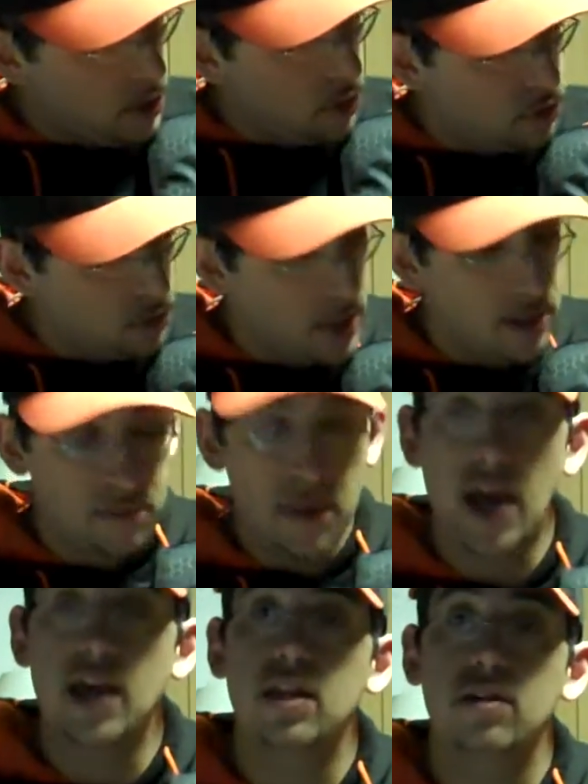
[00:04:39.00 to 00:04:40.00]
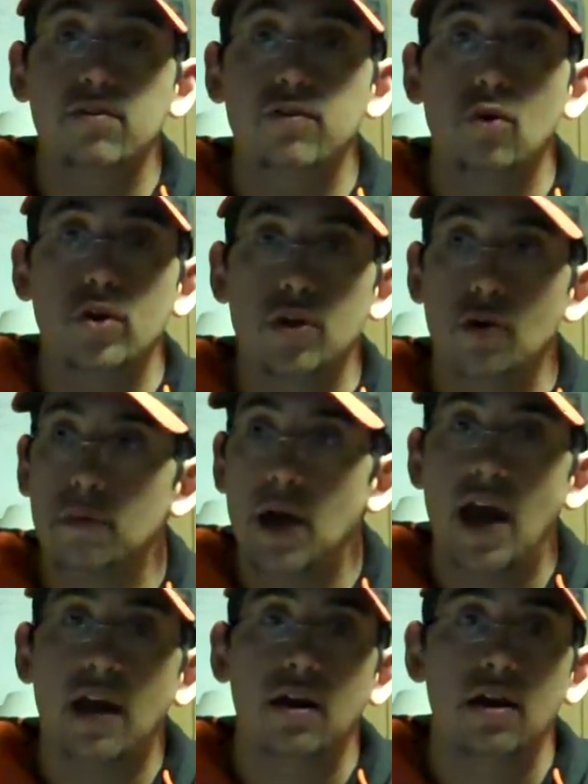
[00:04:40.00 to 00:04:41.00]
it also has padding for your
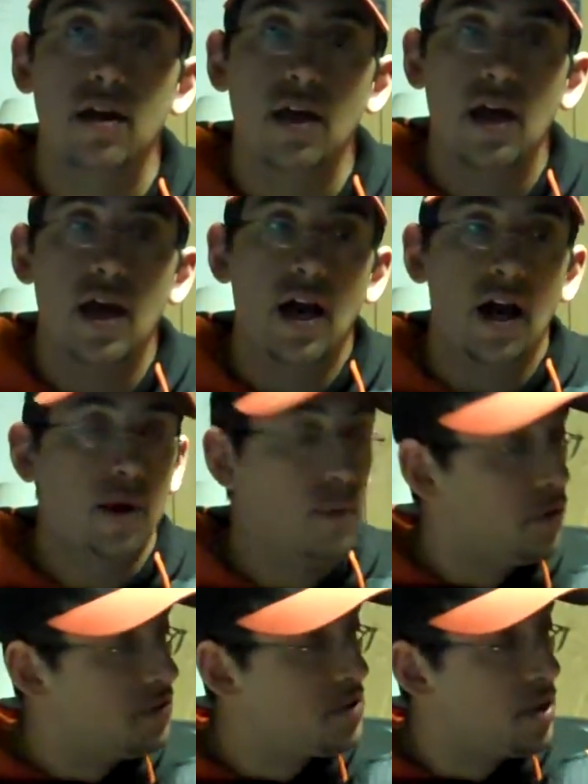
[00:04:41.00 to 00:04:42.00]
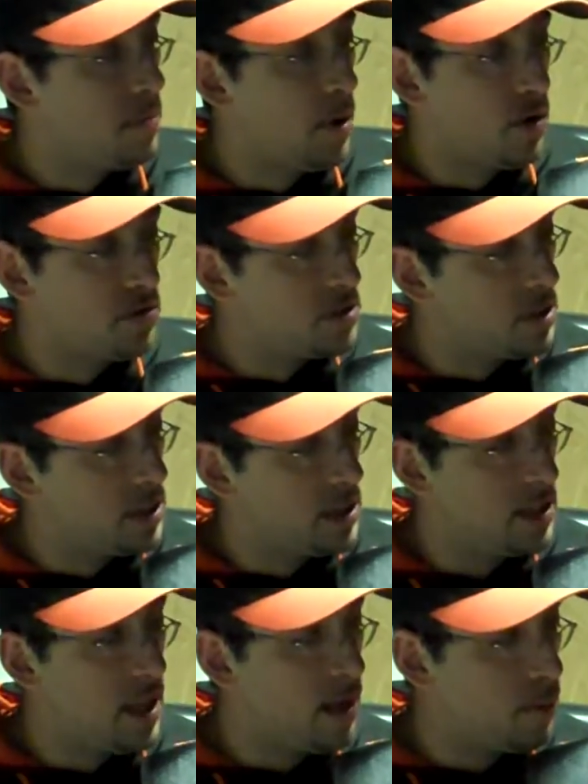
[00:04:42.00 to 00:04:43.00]
back. I will say
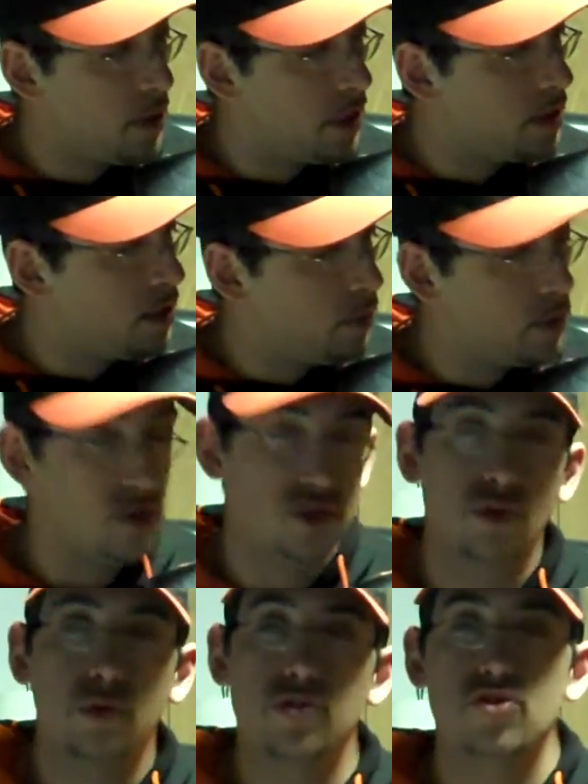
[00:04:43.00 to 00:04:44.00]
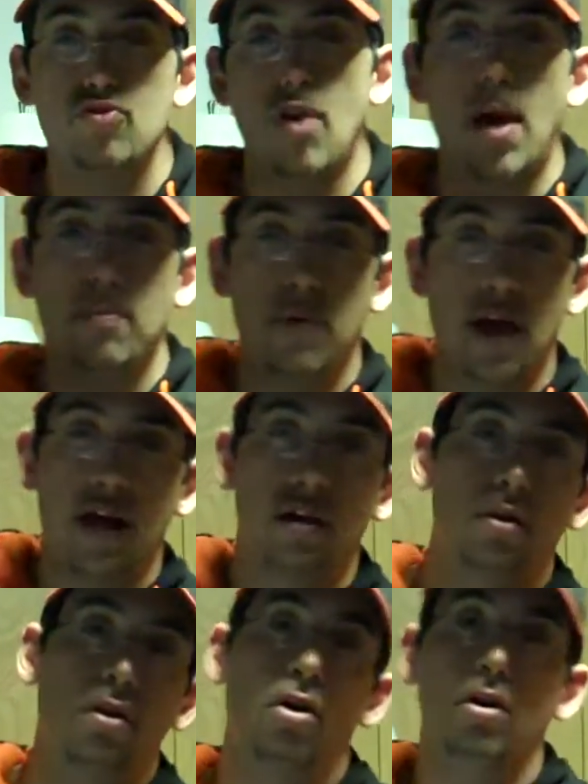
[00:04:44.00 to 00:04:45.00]
personally that when I deal with a shoulder strap bag,
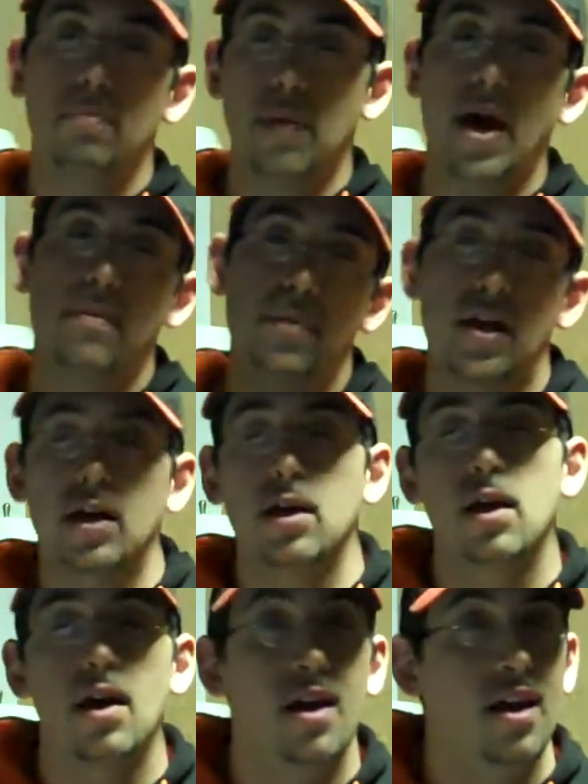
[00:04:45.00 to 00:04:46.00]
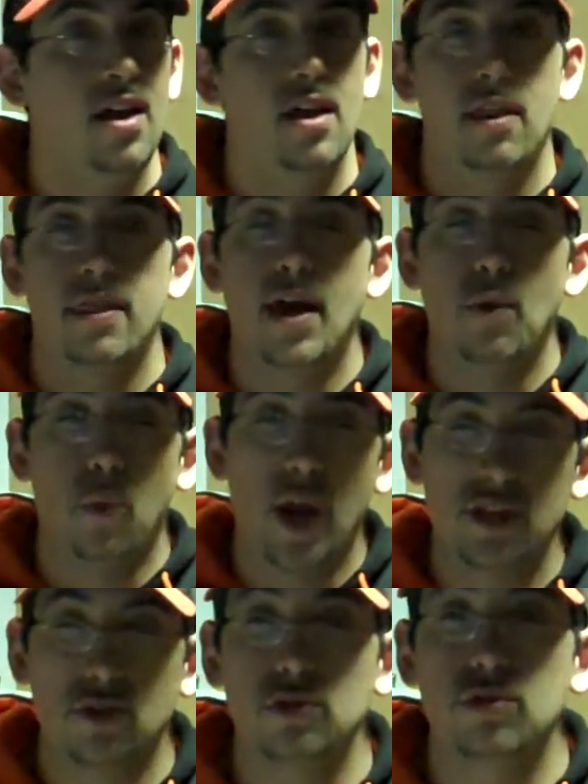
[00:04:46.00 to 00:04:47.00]
a long bat bag, that
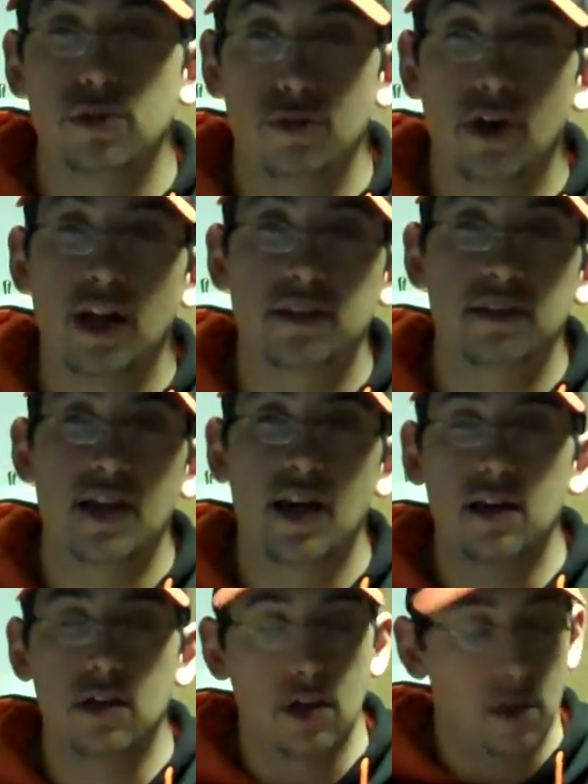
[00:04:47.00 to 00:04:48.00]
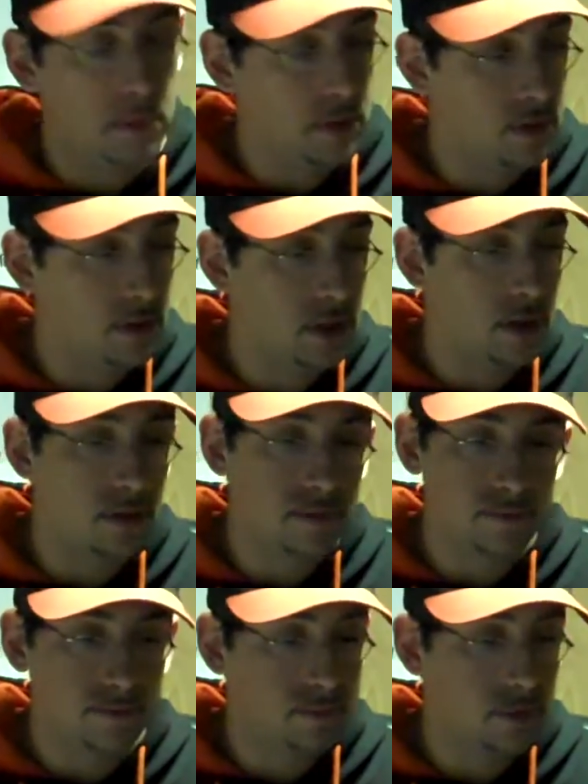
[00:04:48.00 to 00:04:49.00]
weighs on you throughout the day. A couple of, you know,
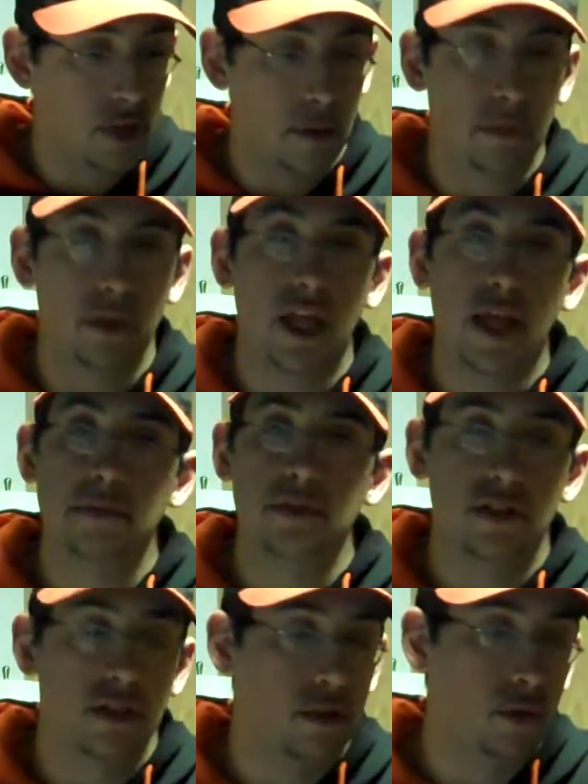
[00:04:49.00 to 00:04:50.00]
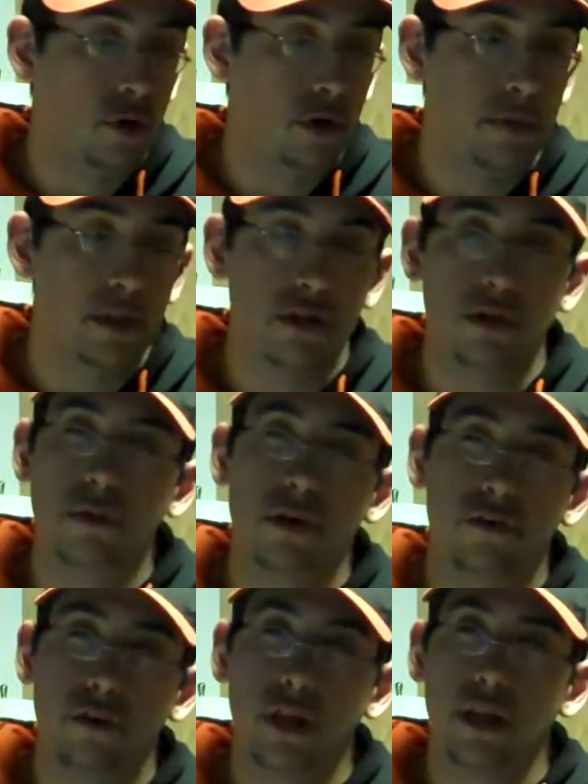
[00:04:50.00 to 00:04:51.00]
a couple of games into the tournament, you don't
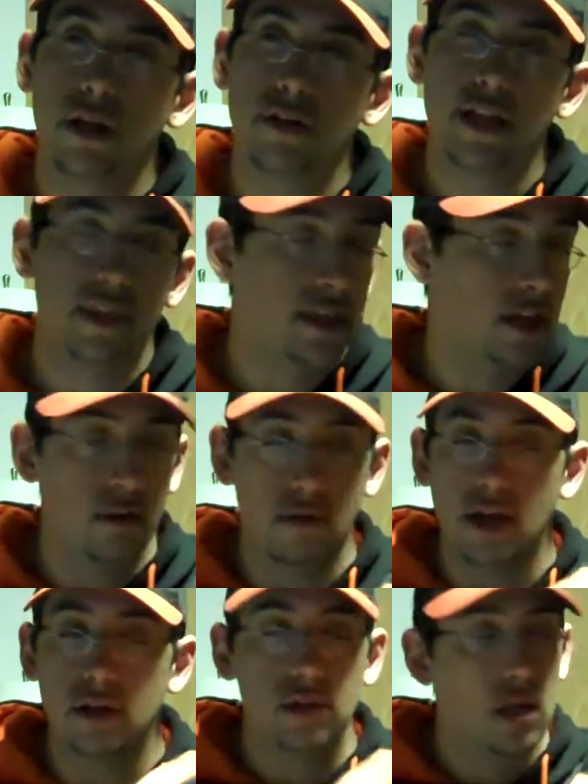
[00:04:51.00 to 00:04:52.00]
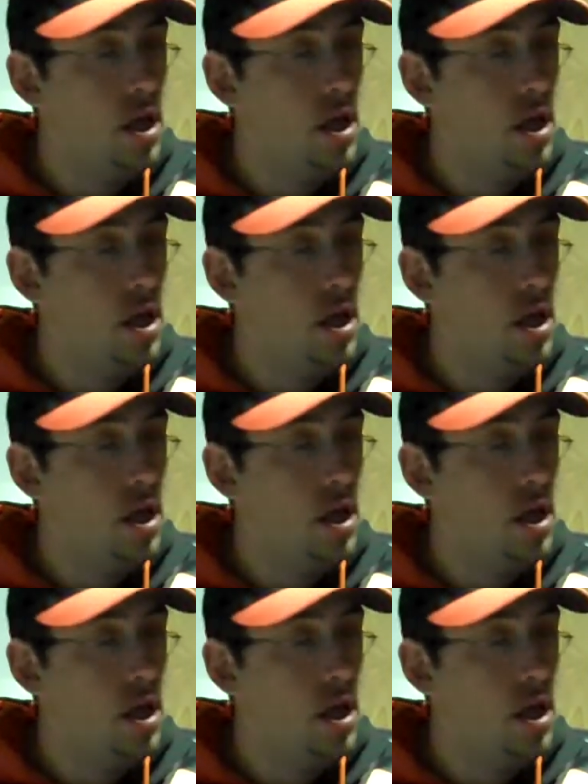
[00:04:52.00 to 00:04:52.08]
want to really lug that thing around.